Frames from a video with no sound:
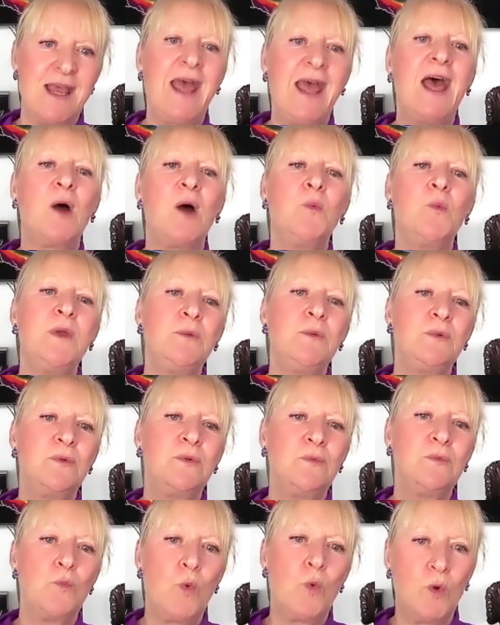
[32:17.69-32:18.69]
how we
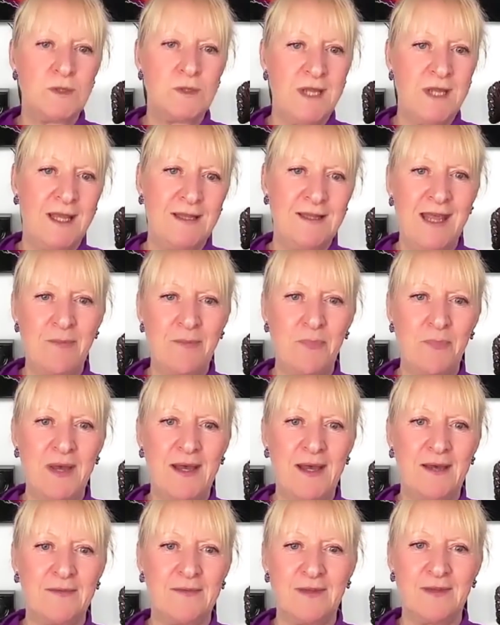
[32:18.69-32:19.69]
will walk down that
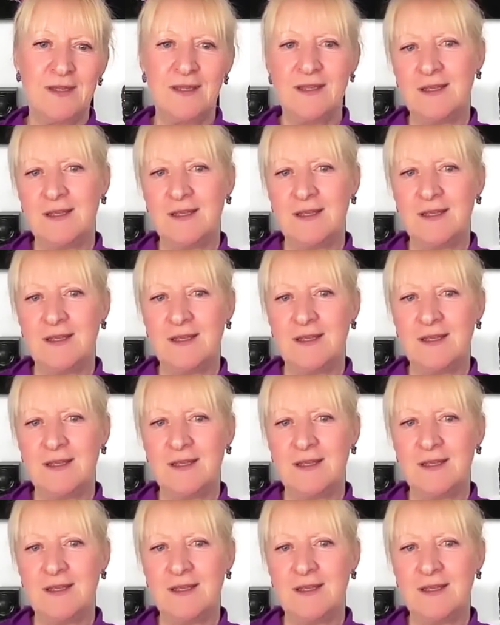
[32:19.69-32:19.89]
path.